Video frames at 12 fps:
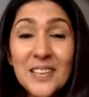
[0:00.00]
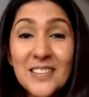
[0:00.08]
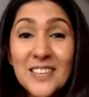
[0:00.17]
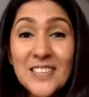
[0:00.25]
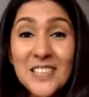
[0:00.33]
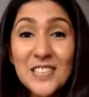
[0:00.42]

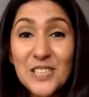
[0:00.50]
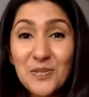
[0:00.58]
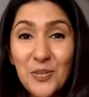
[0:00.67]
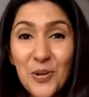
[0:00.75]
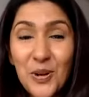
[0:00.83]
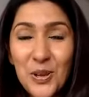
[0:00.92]
this is
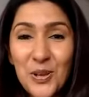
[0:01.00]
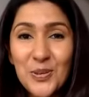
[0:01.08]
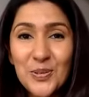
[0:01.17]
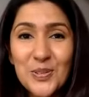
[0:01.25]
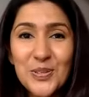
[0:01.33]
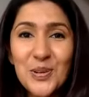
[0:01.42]
for
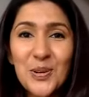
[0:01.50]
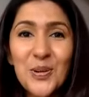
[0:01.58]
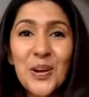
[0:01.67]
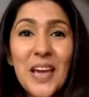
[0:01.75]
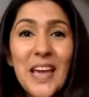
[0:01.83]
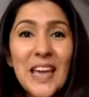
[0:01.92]
you. So
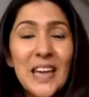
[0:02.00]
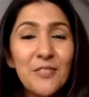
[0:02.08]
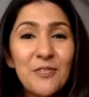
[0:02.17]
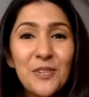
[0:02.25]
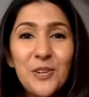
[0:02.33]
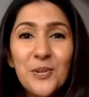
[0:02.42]

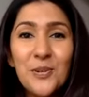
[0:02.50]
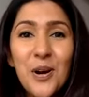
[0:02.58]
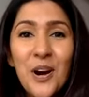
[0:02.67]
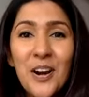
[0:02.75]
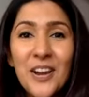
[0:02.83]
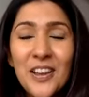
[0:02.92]
if you
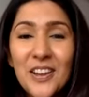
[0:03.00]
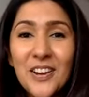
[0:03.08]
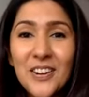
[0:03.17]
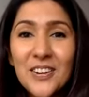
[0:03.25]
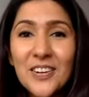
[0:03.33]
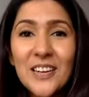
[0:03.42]
are
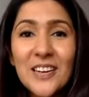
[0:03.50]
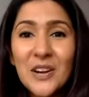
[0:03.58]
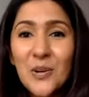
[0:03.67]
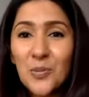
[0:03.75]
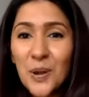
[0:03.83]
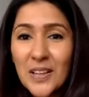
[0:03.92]
here,
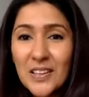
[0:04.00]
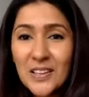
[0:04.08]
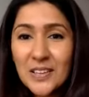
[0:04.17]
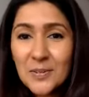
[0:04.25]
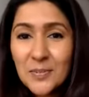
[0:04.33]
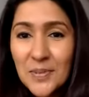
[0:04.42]

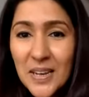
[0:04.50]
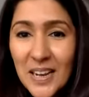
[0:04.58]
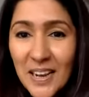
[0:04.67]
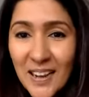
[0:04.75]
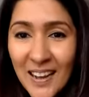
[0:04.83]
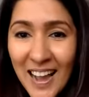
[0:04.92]
welcome.
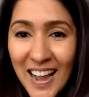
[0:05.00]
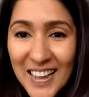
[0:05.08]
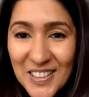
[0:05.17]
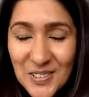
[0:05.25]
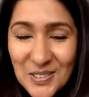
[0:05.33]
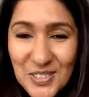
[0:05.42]
Hi,
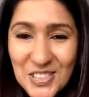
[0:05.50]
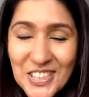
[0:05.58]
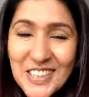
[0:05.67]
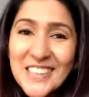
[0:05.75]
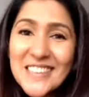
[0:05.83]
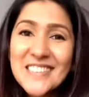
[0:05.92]

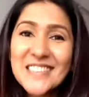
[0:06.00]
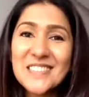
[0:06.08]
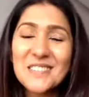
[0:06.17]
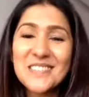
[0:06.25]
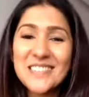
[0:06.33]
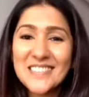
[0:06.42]
Toshi. This is
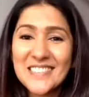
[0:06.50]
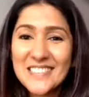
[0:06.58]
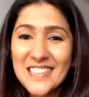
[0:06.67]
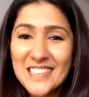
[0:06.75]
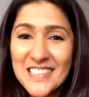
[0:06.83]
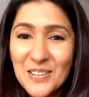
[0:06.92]

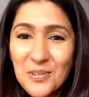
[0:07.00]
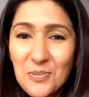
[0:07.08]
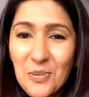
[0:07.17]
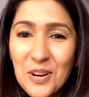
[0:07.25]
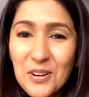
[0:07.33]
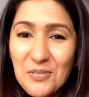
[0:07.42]
such a
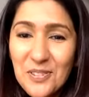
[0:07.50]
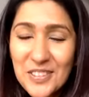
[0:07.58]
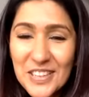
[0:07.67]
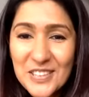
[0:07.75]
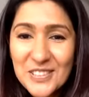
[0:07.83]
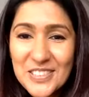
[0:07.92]
wonderful
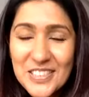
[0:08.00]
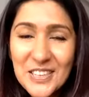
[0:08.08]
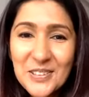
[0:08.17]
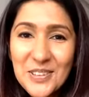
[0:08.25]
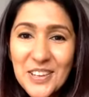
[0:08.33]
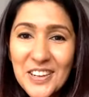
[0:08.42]
thing to see
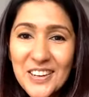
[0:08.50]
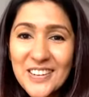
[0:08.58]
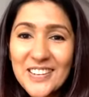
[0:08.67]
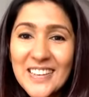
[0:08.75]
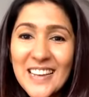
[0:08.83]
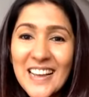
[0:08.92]
you here.
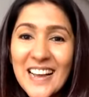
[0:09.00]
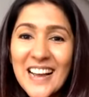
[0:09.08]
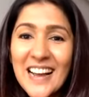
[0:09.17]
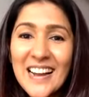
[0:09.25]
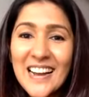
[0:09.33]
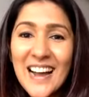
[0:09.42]

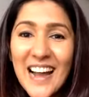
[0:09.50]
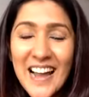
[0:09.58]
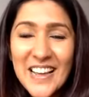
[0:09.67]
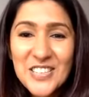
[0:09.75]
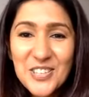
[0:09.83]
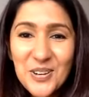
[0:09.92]

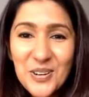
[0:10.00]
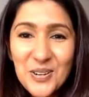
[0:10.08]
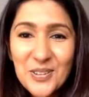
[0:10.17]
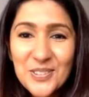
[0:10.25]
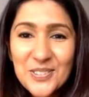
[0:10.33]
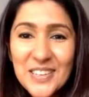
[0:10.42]
Hi, Joe